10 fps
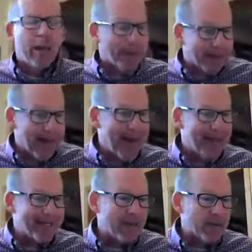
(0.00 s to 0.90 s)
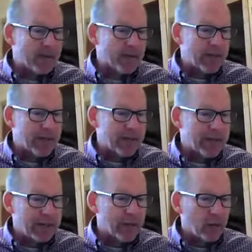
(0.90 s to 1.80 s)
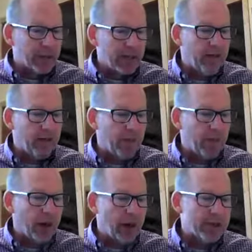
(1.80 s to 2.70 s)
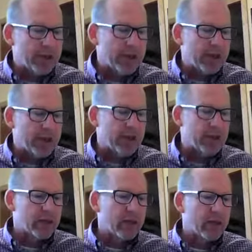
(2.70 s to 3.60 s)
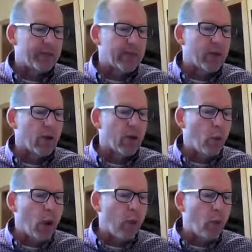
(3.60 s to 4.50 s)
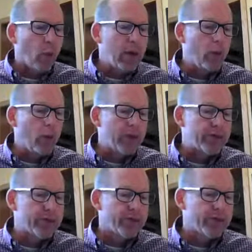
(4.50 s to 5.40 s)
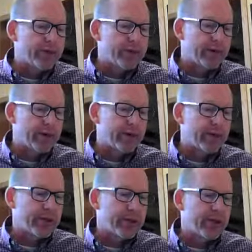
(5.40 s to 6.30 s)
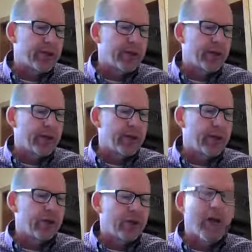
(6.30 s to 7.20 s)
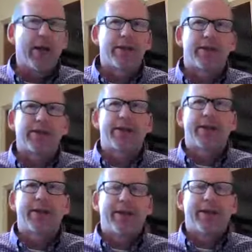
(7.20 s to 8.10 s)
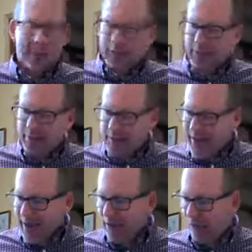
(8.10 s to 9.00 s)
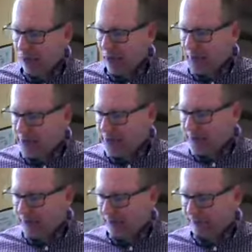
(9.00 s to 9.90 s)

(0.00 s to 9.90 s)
But God demonstrates his own love for us in this. While we were still sinners, Christ died for us.